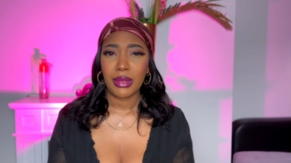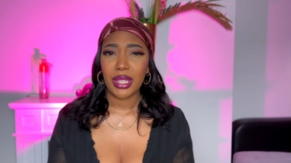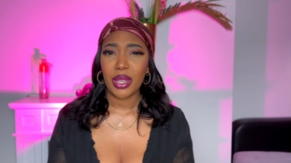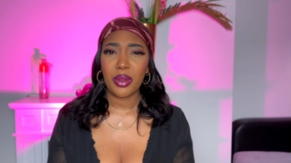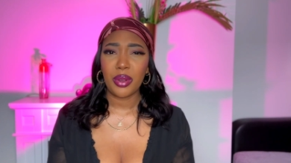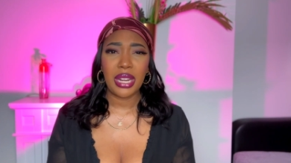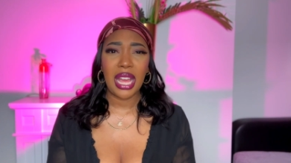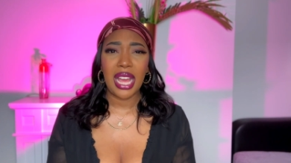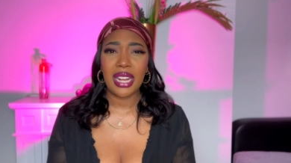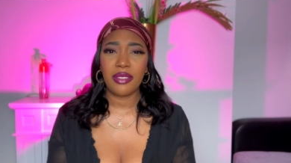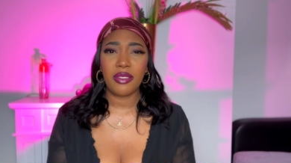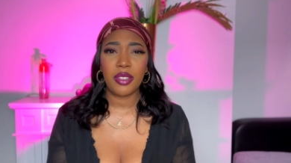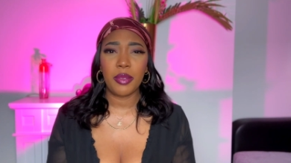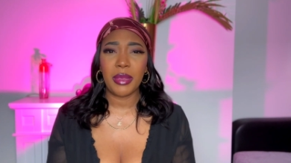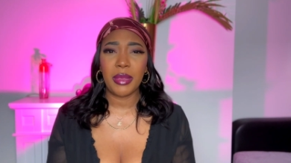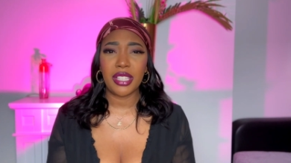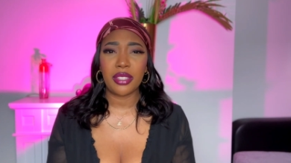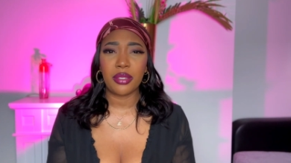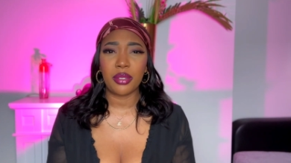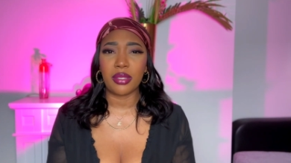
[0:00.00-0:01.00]
Or not even
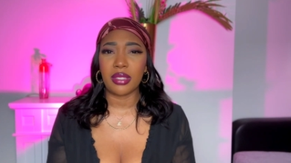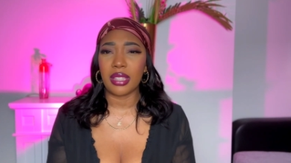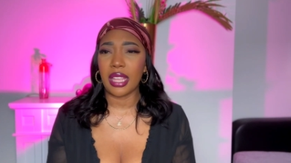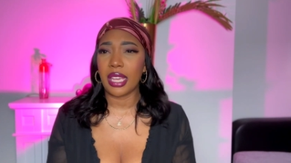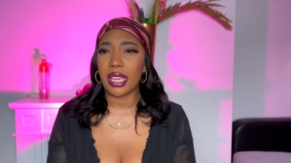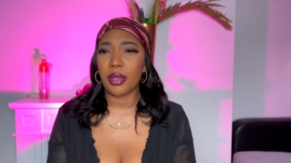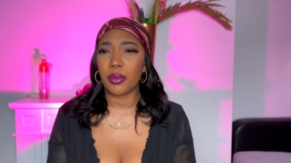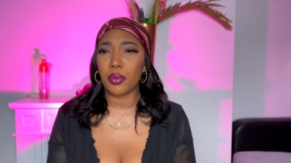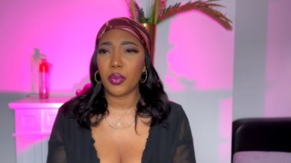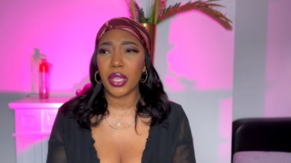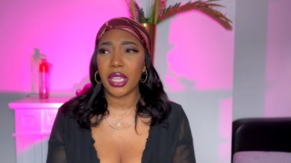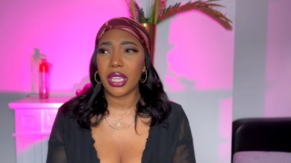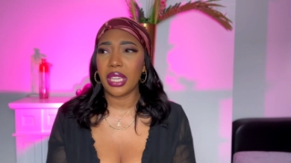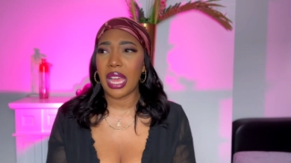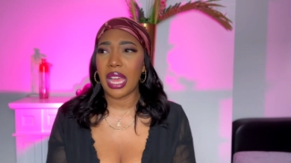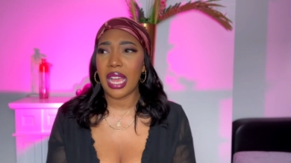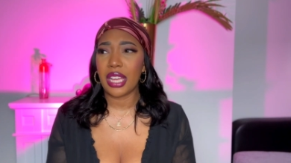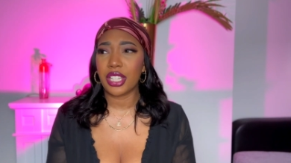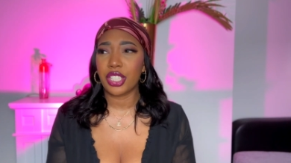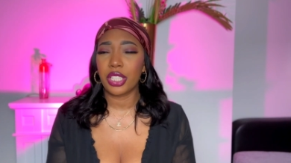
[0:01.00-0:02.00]
muscles. Like we
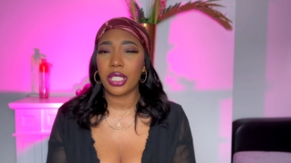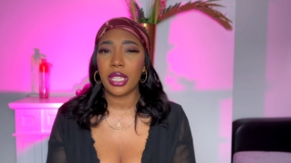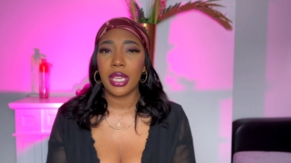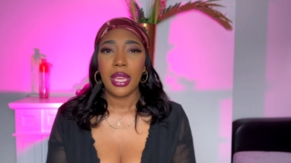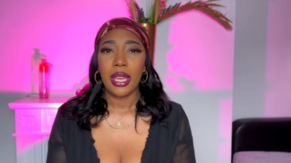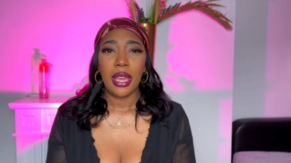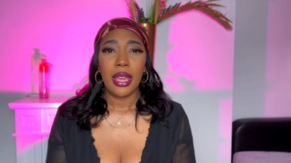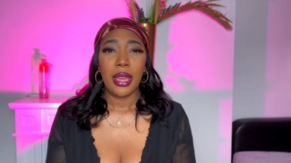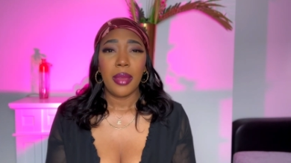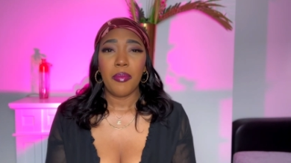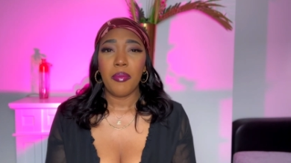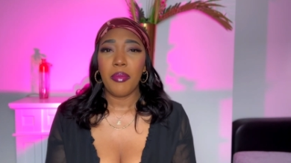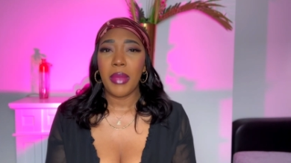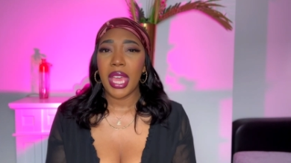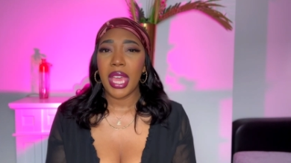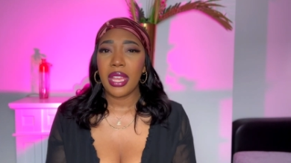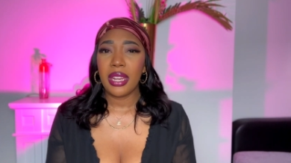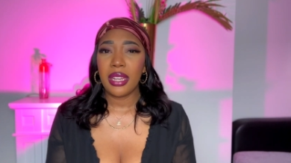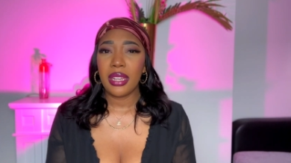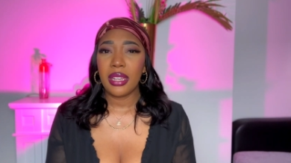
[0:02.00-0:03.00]
actually,
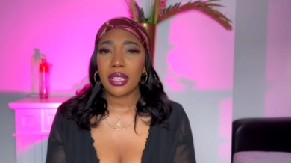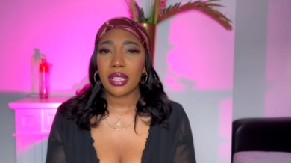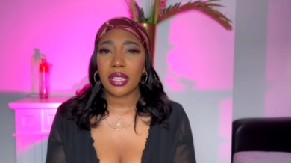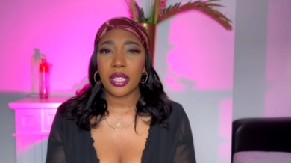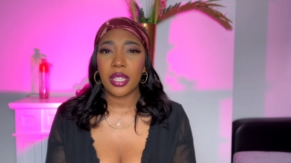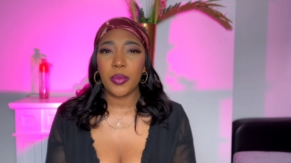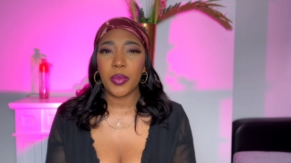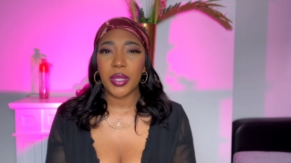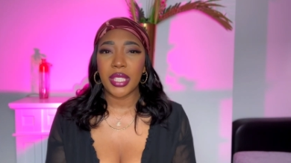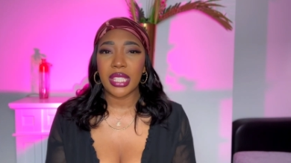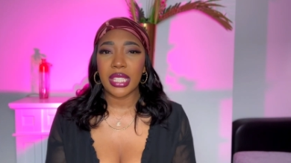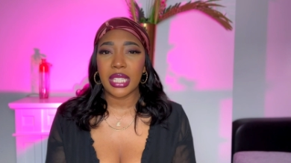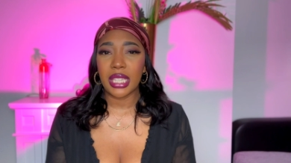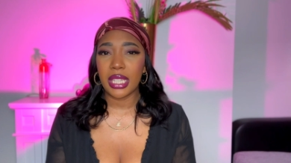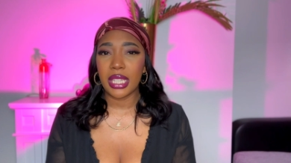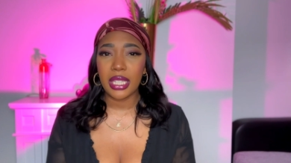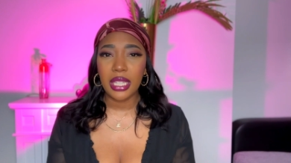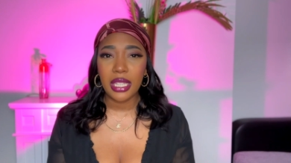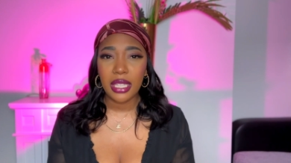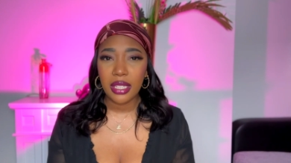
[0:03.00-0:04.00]
men can be
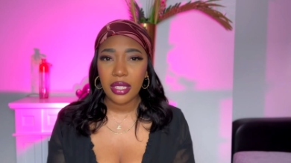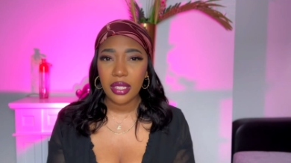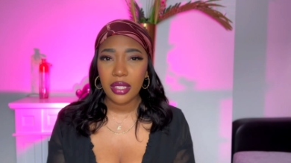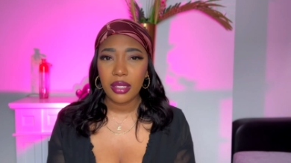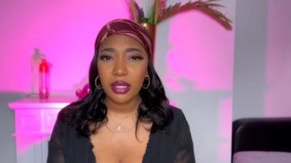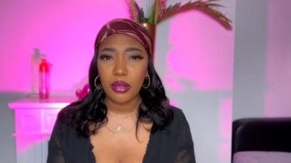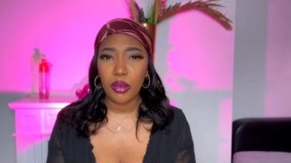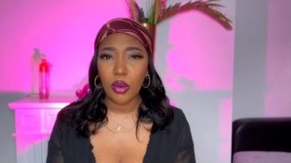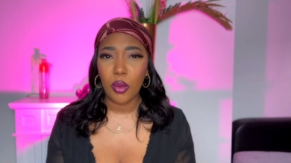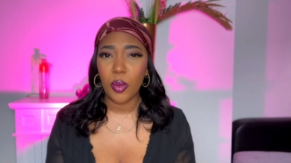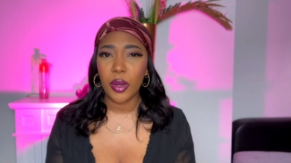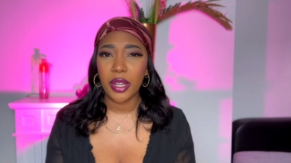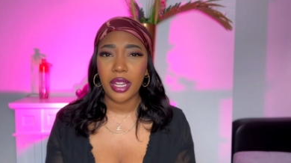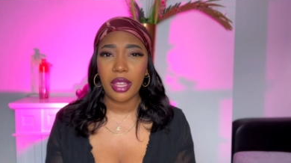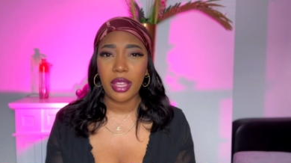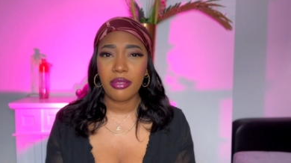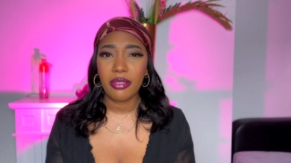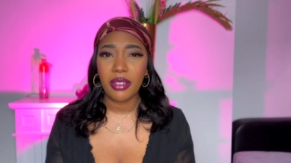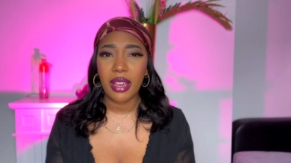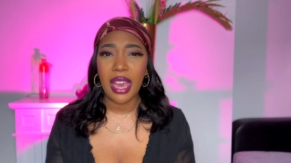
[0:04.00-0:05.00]
skinny or
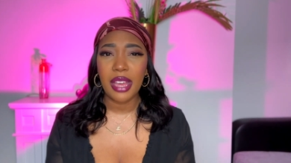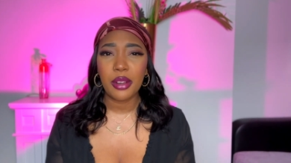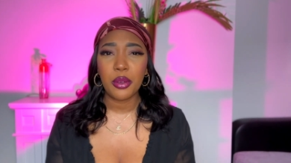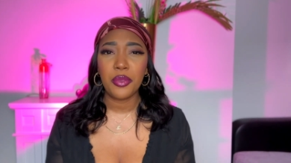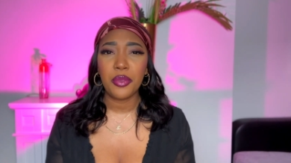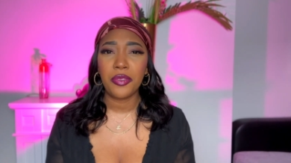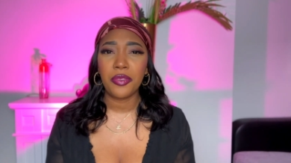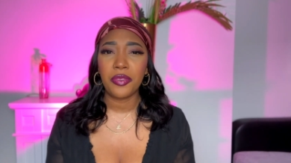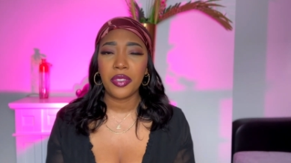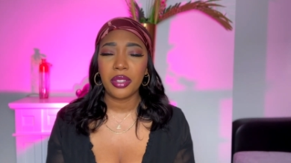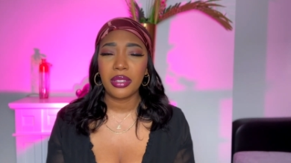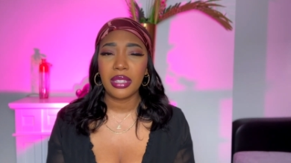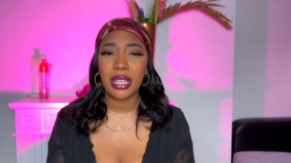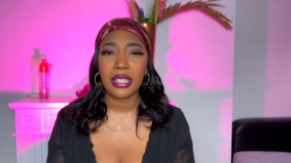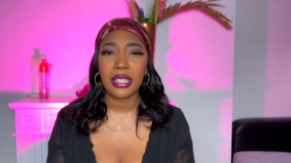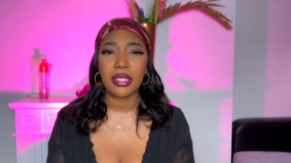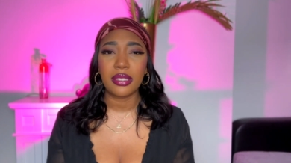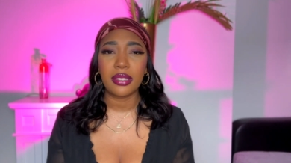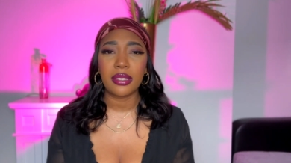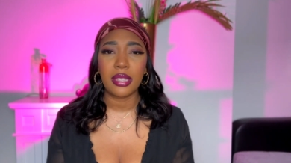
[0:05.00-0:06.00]
whatever. I don't feel
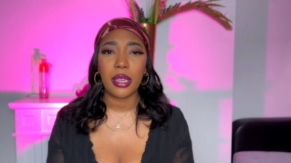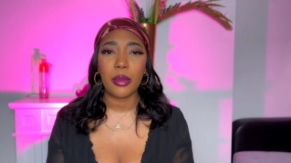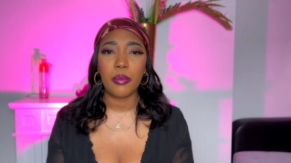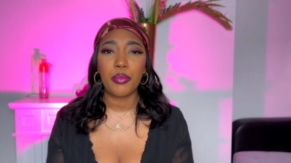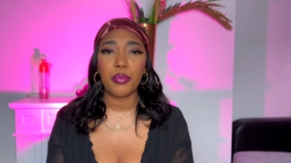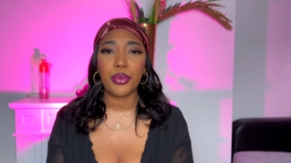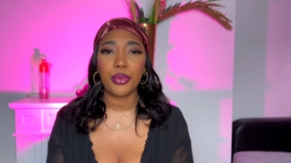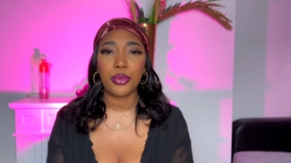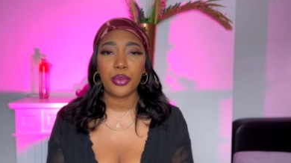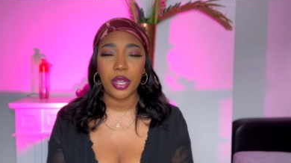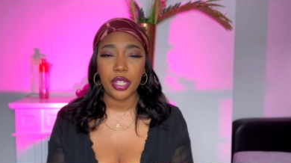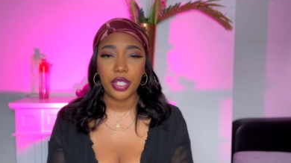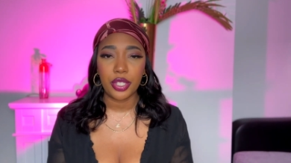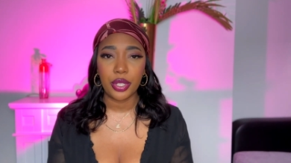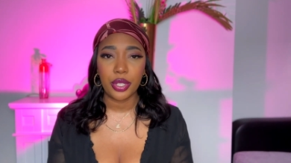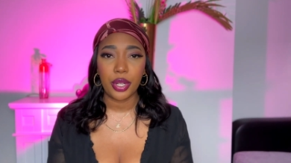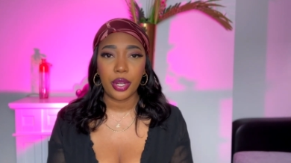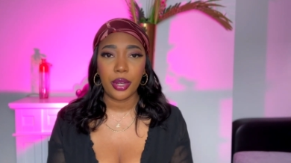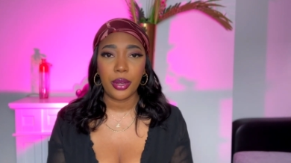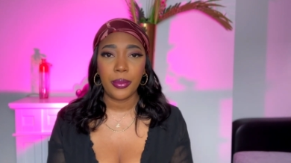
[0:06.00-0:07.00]
like the same
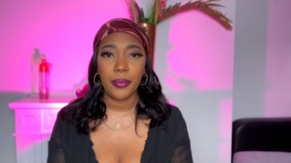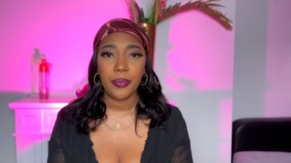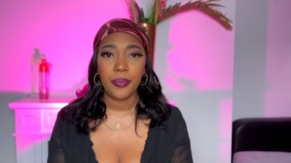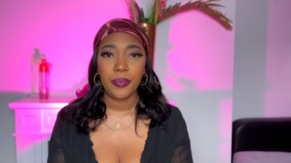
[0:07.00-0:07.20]
pressure